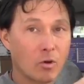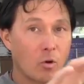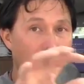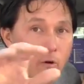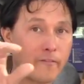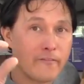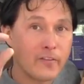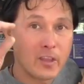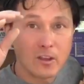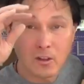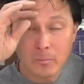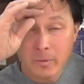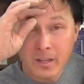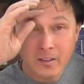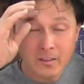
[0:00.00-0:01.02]
the whole
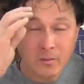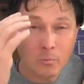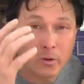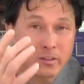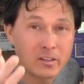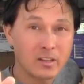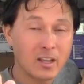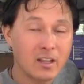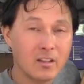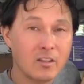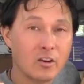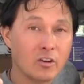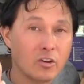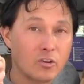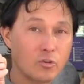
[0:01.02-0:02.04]
field, because once again,
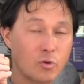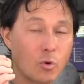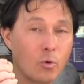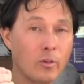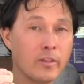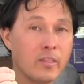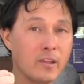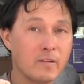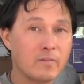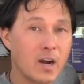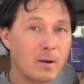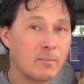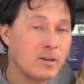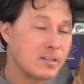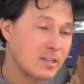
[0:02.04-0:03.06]
they're controlling the
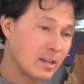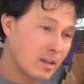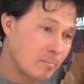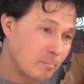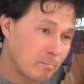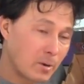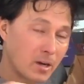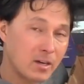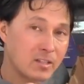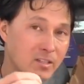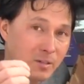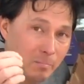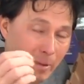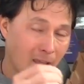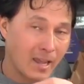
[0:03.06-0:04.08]
environment, and bugs
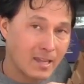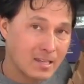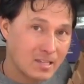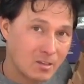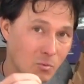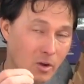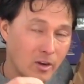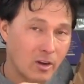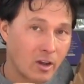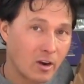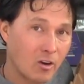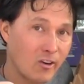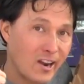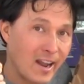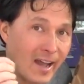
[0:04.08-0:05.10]
and pests and
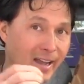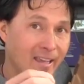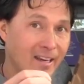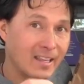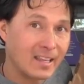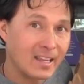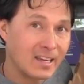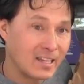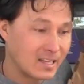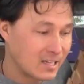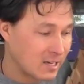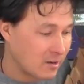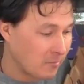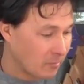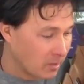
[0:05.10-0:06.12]
whatnot are not going to get
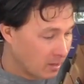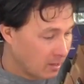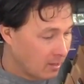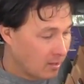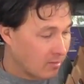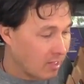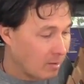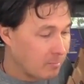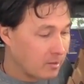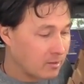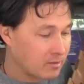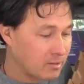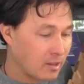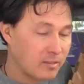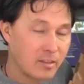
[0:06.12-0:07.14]
in. That
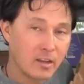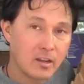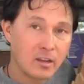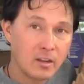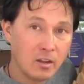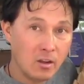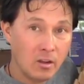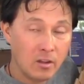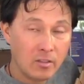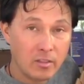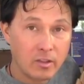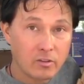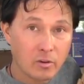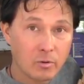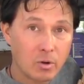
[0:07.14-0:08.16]
being said, they
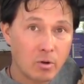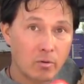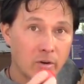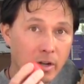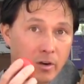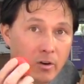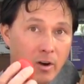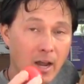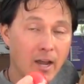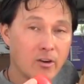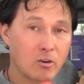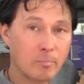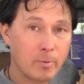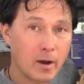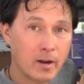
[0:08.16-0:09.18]
these are grown under
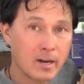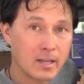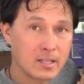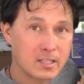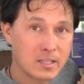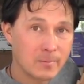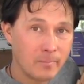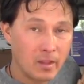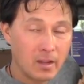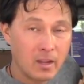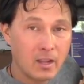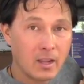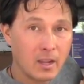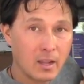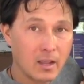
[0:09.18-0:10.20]
hydroponics,
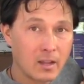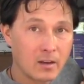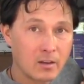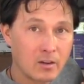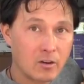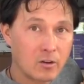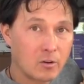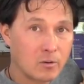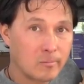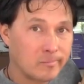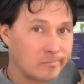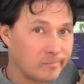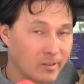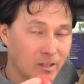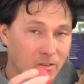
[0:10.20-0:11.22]
and you know,
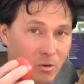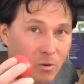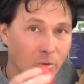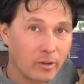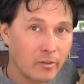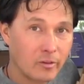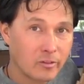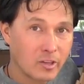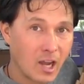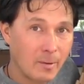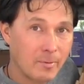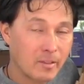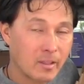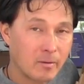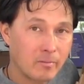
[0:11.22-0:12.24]
that's a whole nother
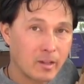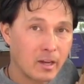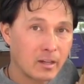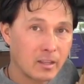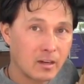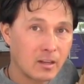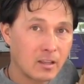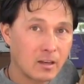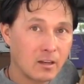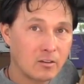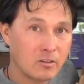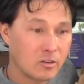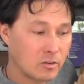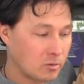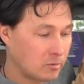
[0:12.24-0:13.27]
topic that I'm not going to get
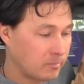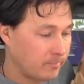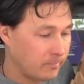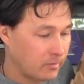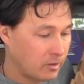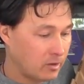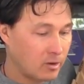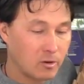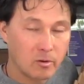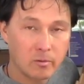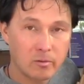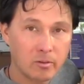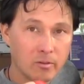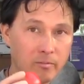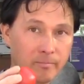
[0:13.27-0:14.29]
into, you know.